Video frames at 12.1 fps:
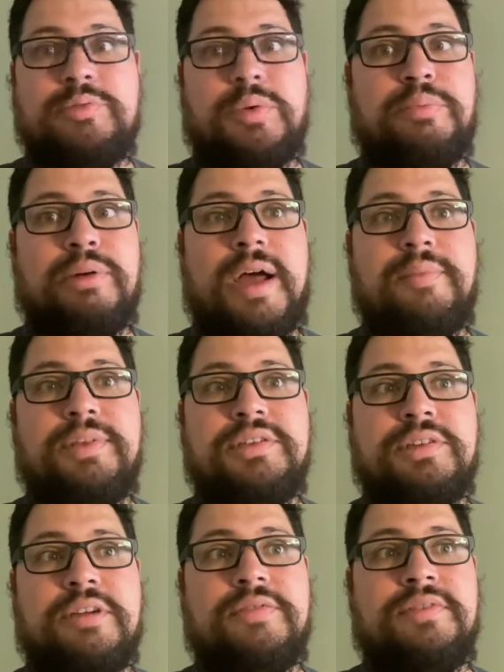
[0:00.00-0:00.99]
We prepped the
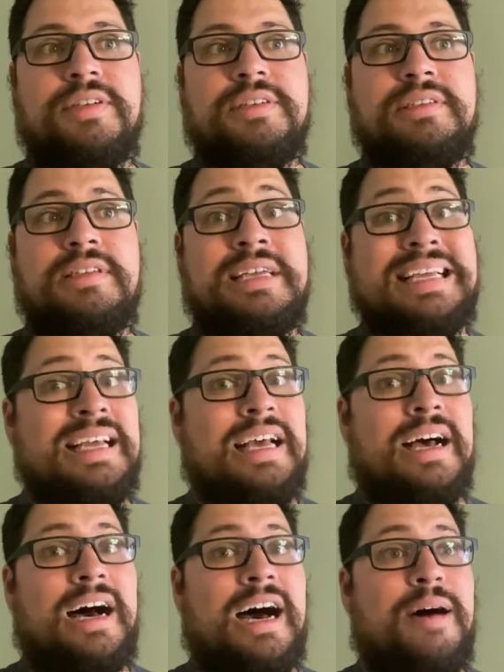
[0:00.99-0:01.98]
surface.
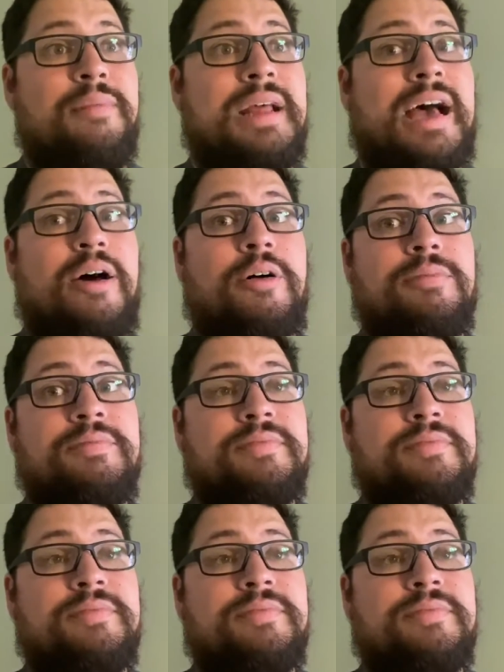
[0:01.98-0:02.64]
Now,